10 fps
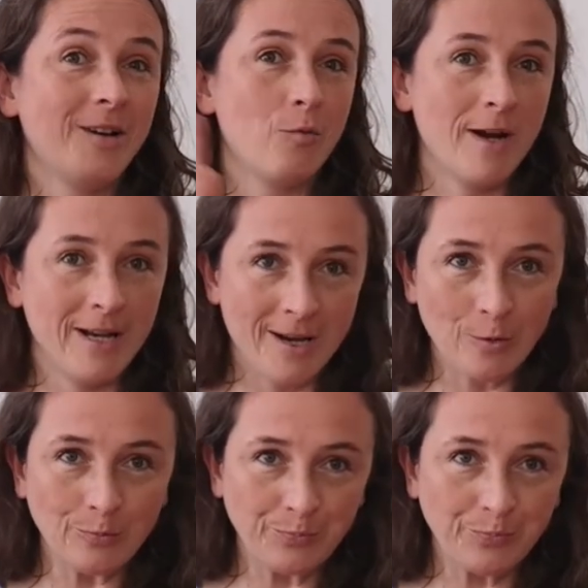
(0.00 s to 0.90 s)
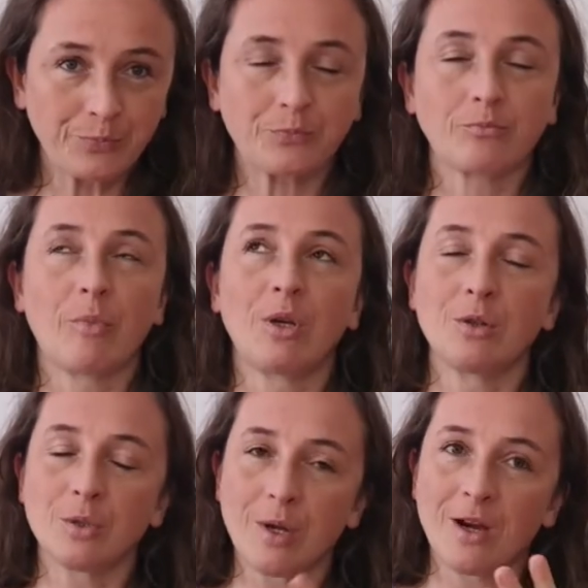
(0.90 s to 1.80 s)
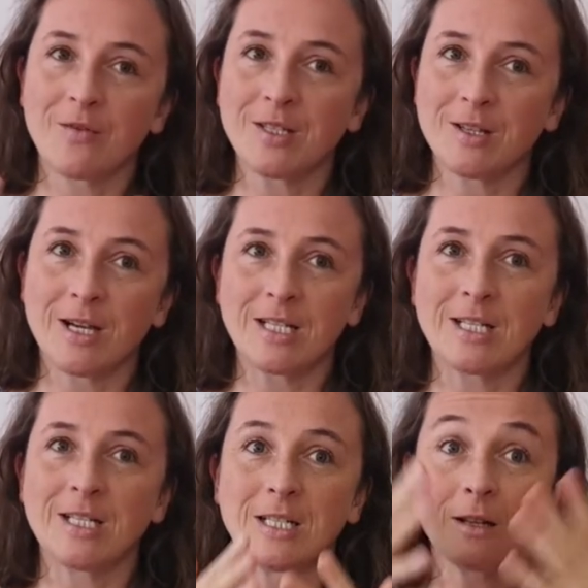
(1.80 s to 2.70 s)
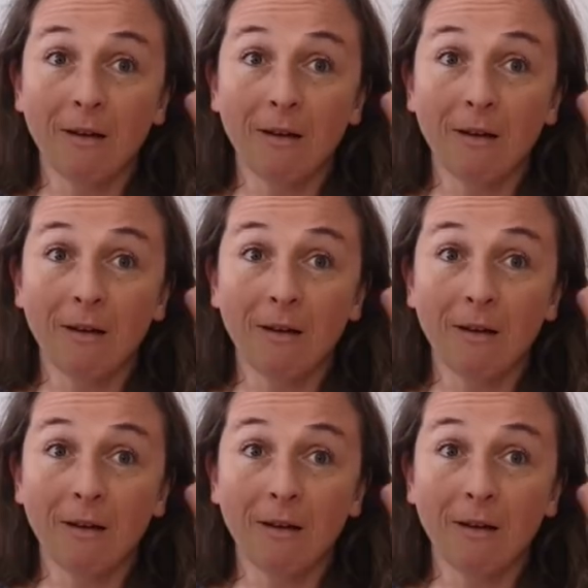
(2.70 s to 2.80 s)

right now because we have these heightened